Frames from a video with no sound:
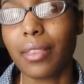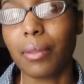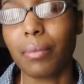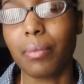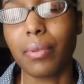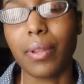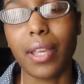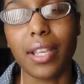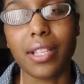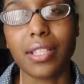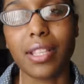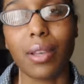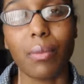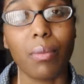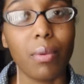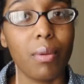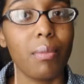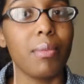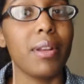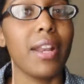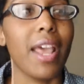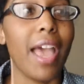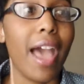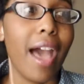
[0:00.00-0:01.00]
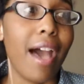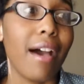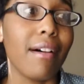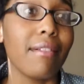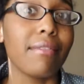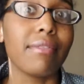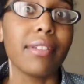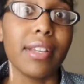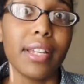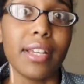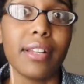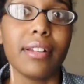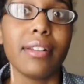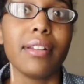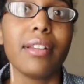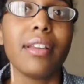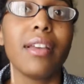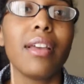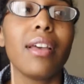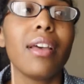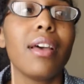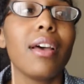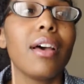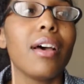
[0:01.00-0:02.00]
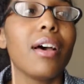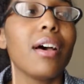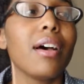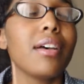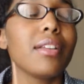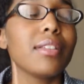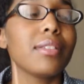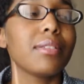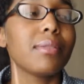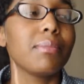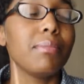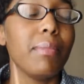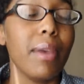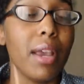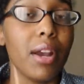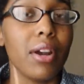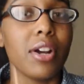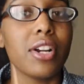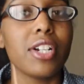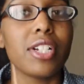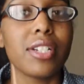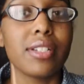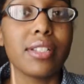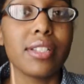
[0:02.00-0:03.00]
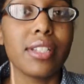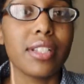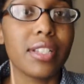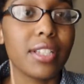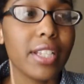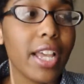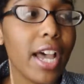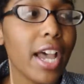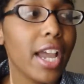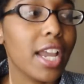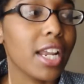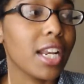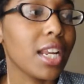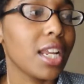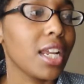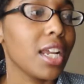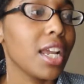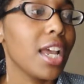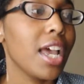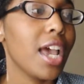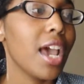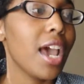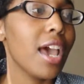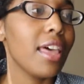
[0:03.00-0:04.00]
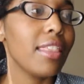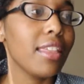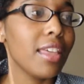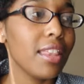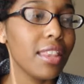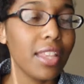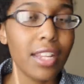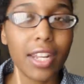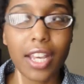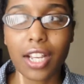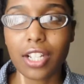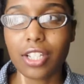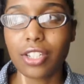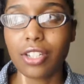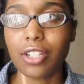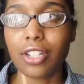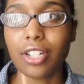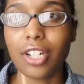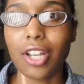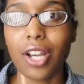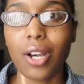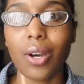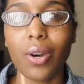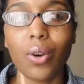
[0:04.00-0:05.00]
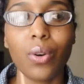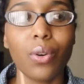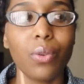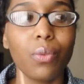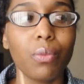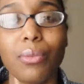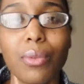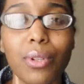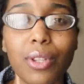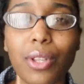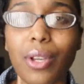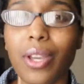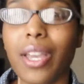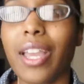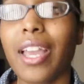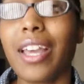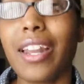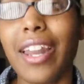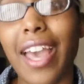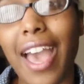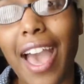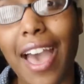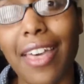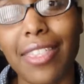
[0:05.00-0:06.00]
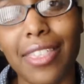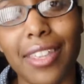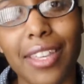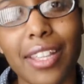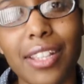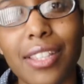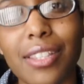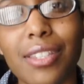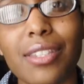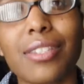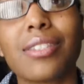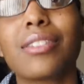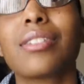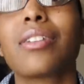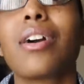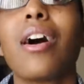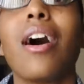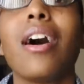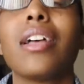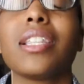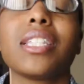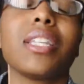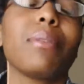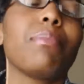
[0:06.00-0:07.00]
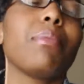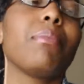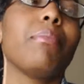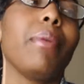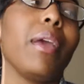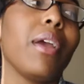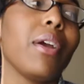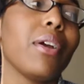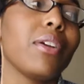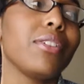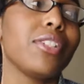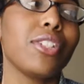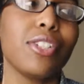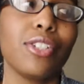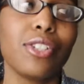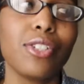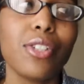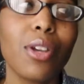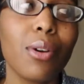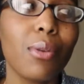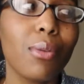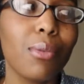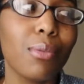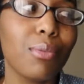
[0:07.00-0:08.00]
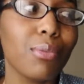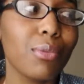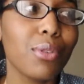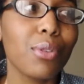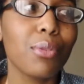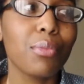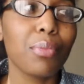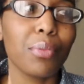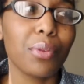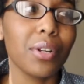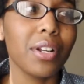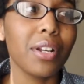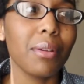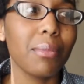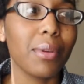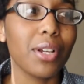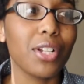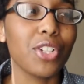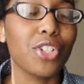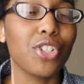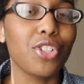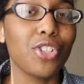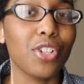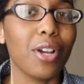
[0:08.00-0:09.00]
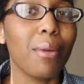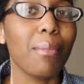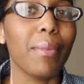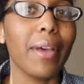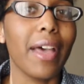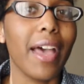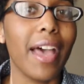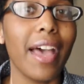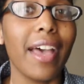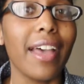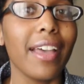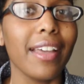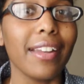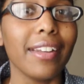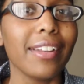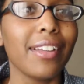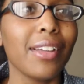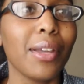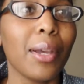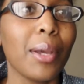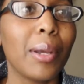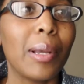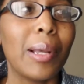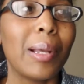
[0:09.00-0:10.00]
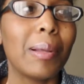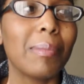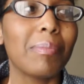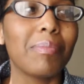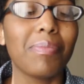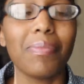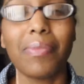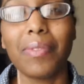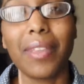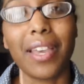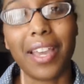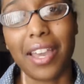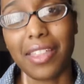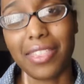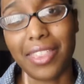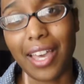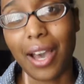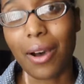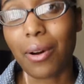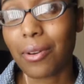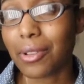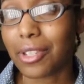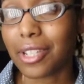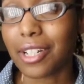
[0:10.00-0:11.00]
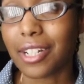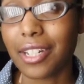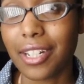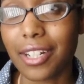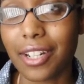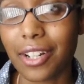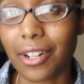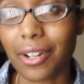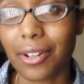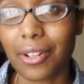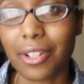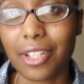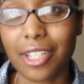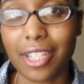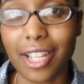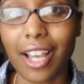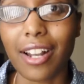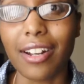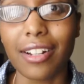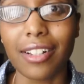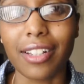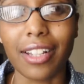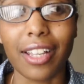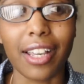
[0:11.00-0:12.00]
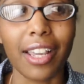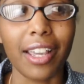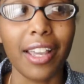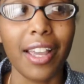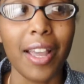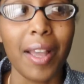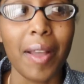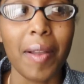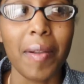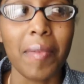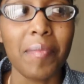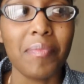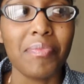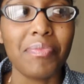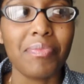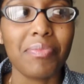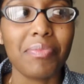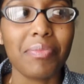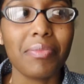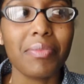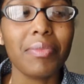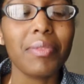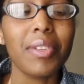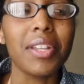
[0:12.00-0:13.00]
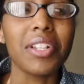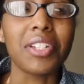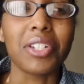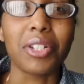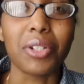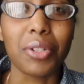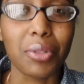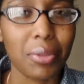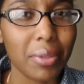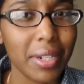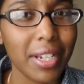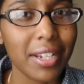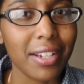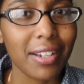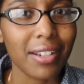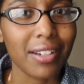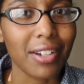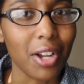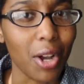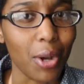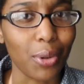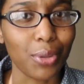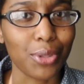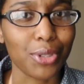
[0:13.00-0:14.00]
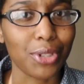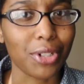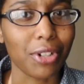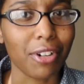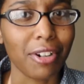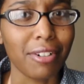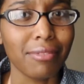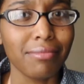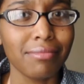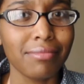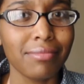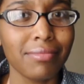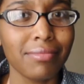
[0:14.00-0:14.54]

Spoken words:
the place that women have in marriage and society, and then the next thing you know, we're looking at Athens' concept of marriage. So you pretty much jump ahead like 1,000 years suddenly into Greek culture.